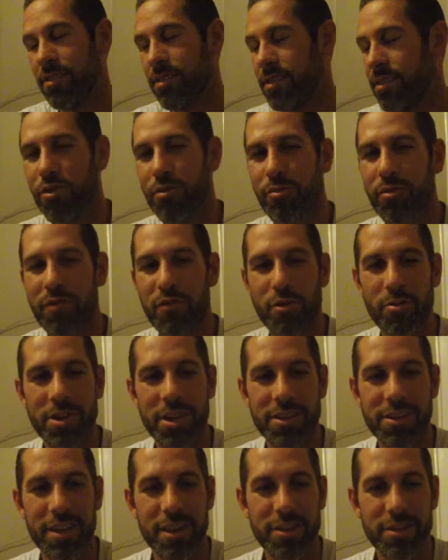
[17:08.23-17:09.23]
Before we get
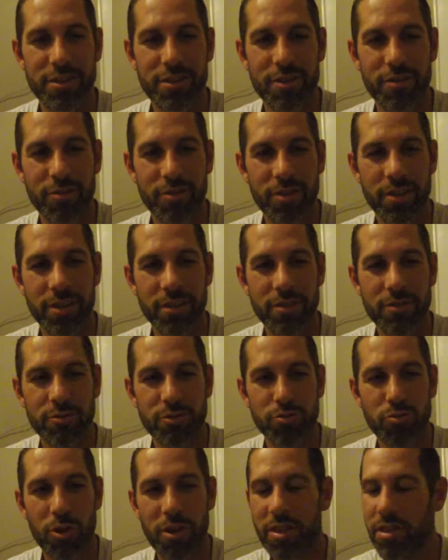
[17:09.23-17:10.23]
to that, there's
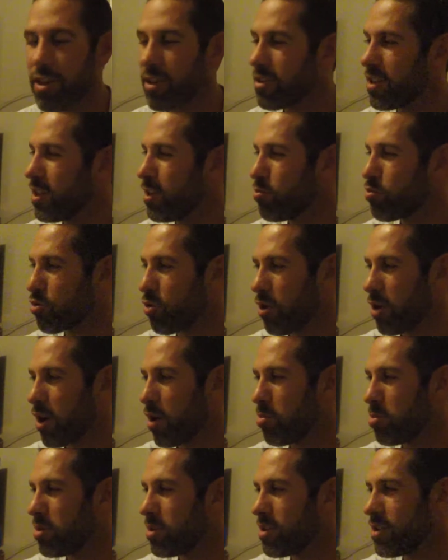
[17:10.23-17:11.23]
one thing that he brought up
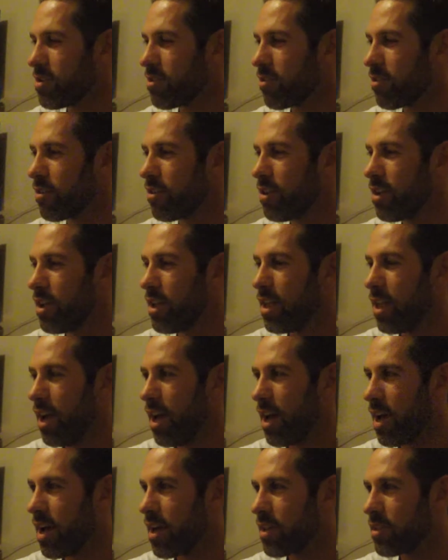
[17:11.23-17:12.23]
in here
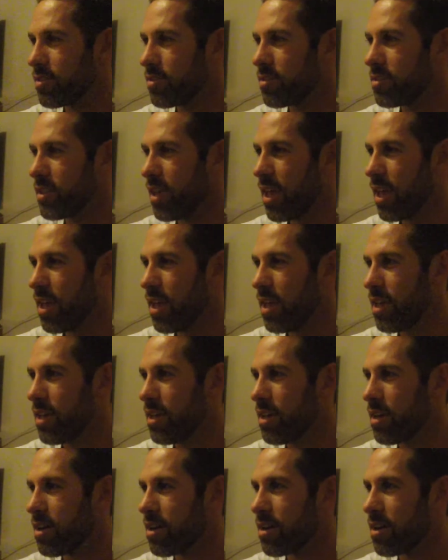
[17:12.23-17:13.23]
as
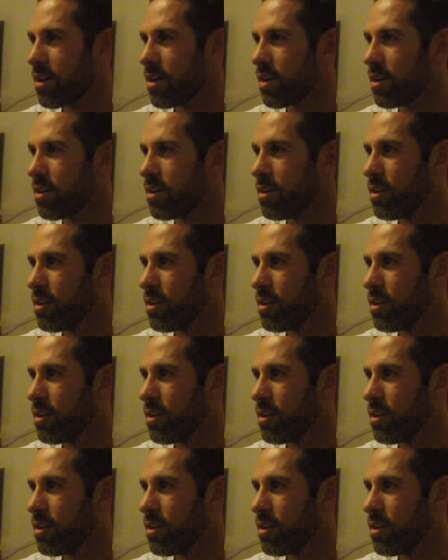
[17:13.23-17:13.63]
a